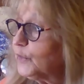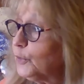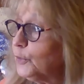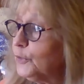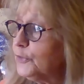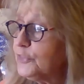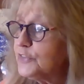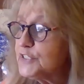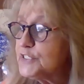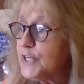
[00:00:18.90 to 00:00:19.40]

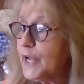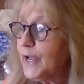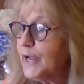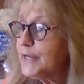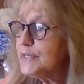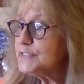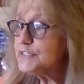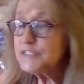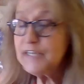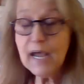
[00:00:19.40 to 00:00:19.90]
Earth
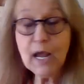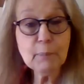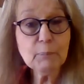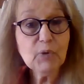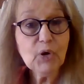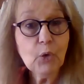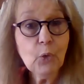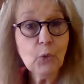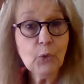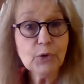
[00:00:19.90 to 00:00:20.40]
signs,
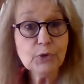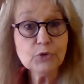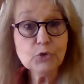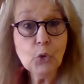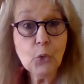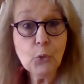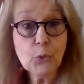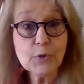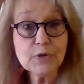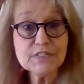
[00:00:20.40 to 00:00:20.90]
Capricorn,
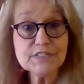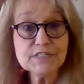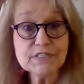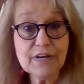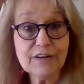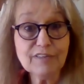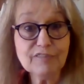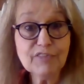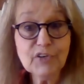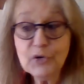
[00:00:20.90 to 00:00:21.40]
Taurus,
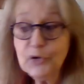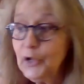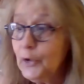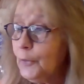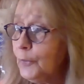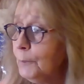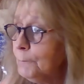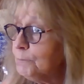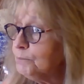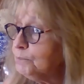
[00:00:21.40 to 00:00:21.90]
and
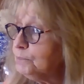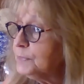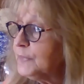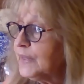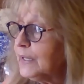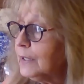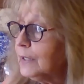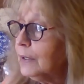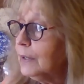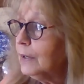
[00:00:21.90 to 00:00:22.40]
Virgo.
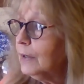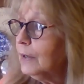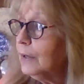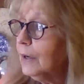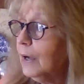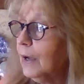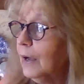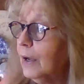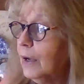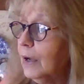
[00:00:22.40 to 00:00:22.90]

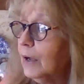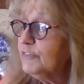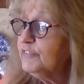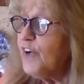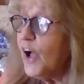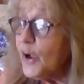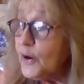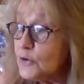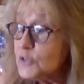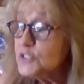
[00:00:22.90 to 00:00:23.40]
Uh,
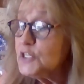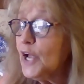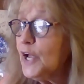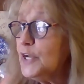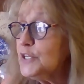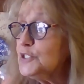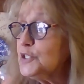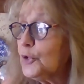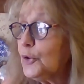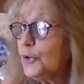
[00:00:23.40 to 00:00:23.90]
fire
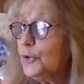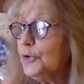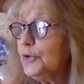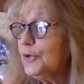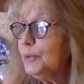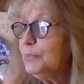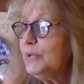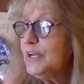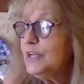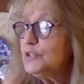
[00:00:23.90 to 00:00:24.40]
signs are
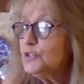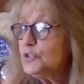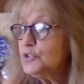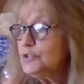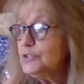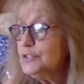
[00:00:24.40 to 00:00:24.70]
going to be